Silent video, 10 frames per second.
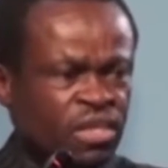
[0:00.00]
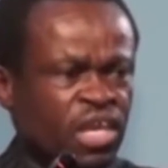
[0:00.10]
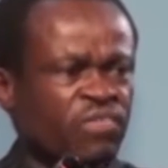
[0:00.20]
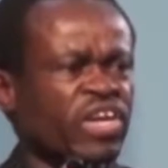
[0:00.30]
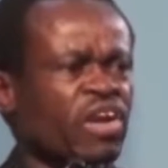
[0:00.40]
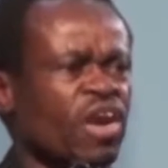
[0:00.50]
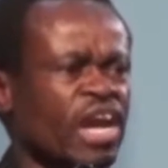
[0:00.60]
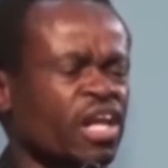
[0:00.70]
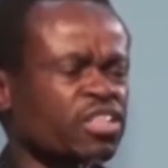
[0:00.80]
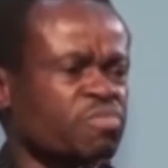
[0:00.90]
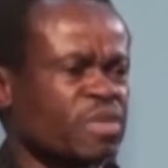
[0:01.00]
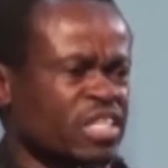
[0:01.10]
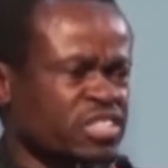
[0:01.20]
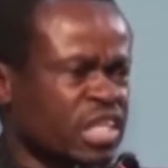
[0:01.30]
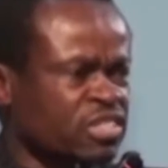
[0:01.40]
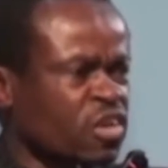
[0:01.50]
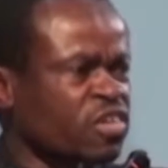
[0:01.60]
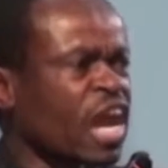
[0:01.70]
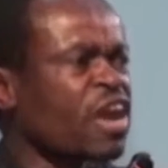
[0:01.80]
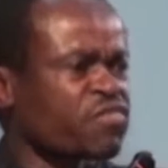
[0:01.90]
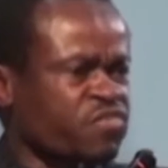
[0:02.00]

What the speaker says: Even our health ministers don't have